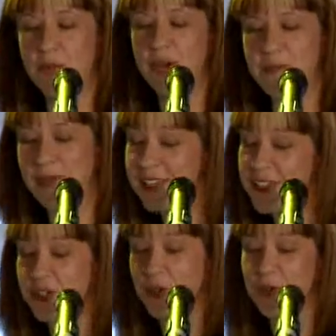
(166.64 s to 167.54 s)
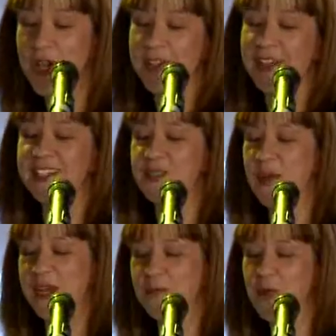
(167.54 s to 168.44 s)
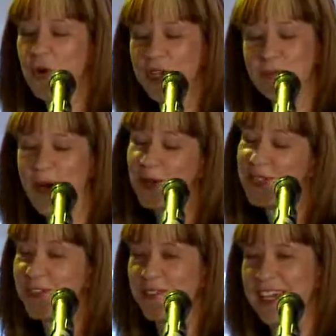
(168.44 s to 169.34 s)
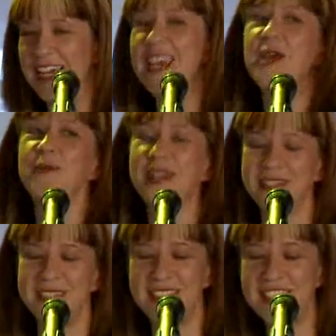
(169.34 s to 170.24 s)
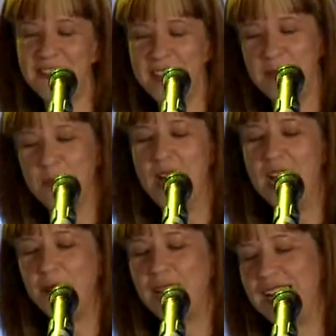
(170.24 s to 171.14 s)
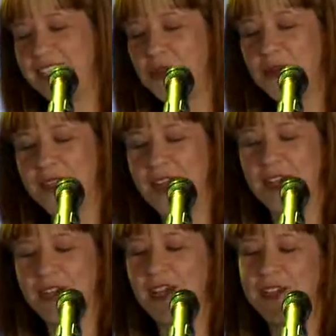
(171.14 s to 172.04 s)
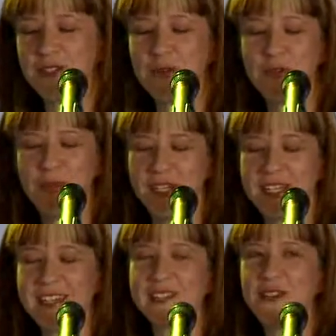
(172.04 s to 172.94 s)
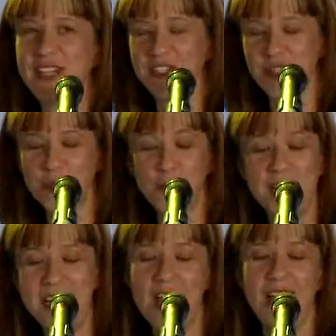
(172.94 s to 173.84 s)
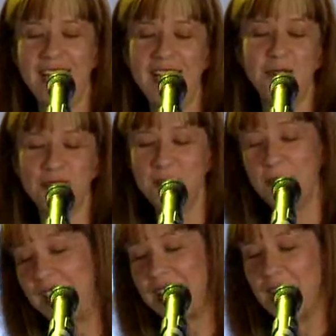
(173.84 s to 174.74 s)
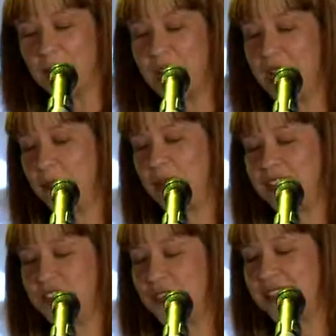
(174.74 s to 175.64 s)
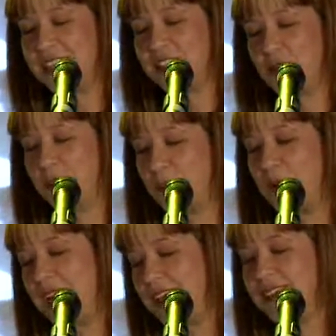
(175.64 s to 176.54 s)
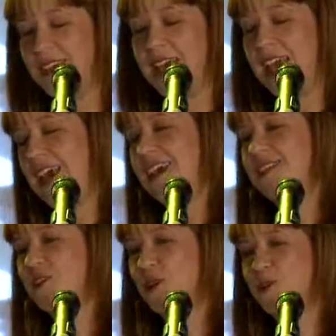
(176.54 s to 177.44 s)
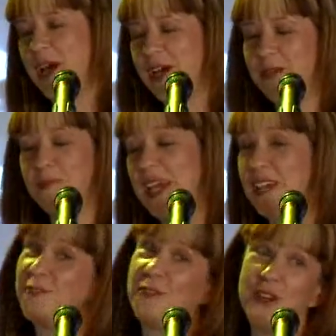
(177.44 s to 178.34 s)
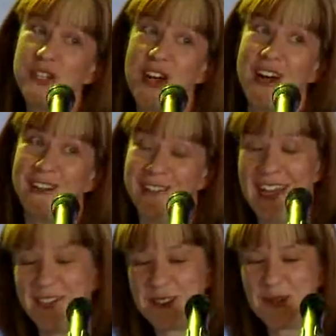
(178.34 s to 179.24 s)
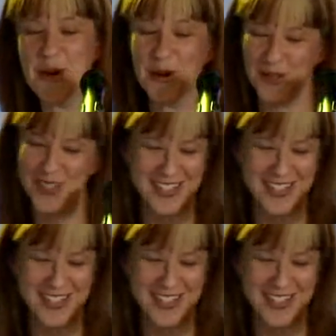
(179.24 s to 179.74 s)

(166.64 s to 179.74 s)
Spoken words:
are premenstrual, they spend more impulsively because the stuff they buy relate to adornment, including jewellery, high heels and makeup, because dressing to impress is all about being fertile, after all.